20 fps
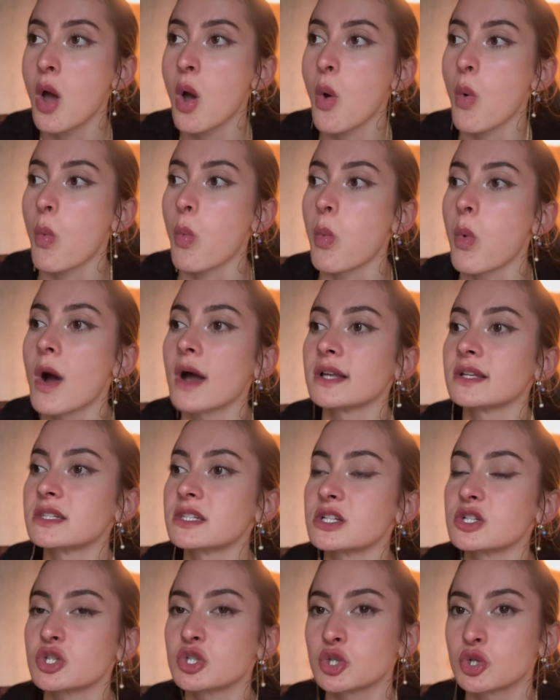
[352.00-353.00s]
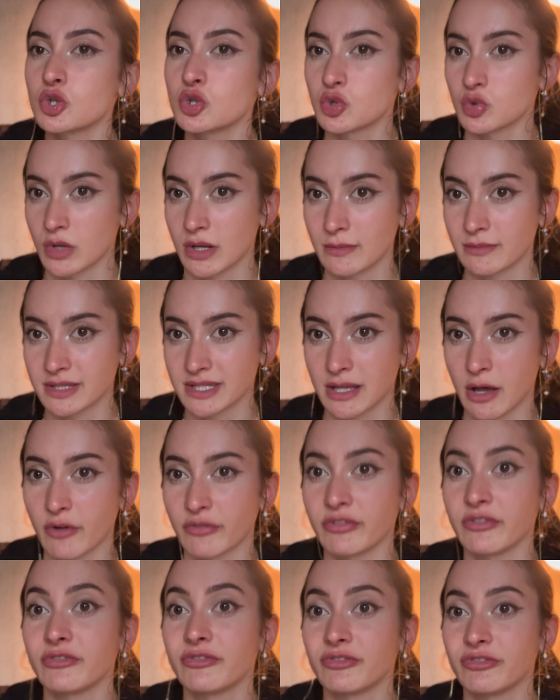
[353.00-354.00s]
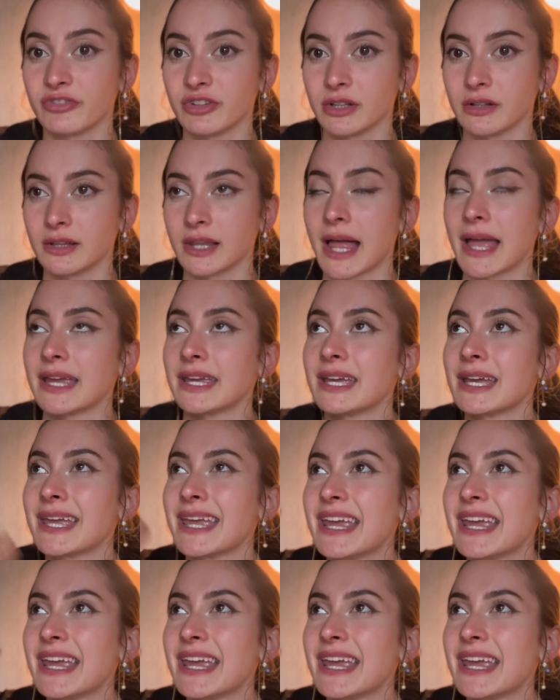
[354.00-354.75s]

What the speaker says: What does your dream self feel like?